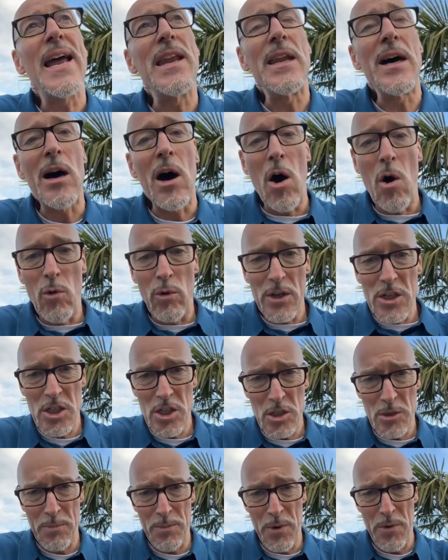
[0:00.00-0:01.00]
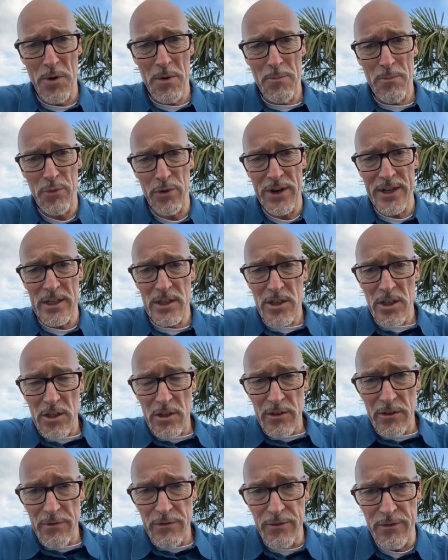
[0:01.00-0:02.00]
and the Holy Spirit brings
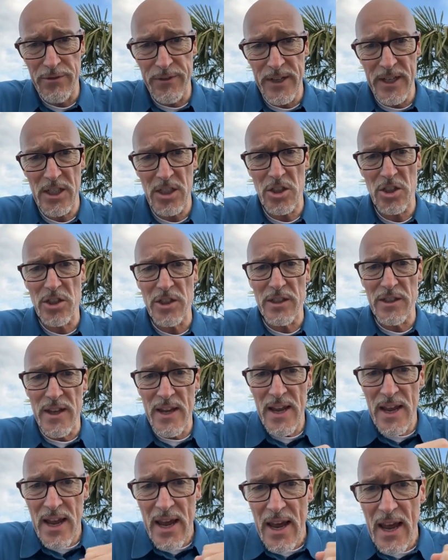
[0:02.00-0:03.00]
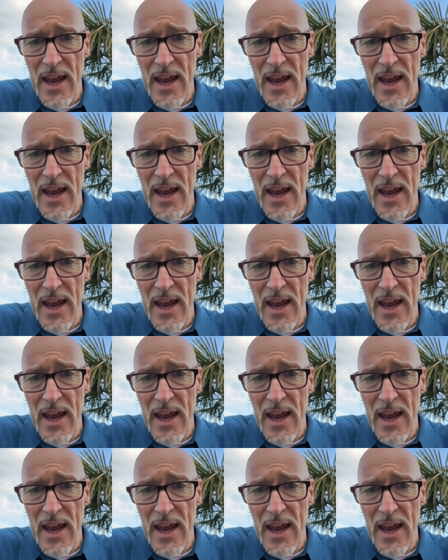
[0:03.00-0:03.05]
the conviction,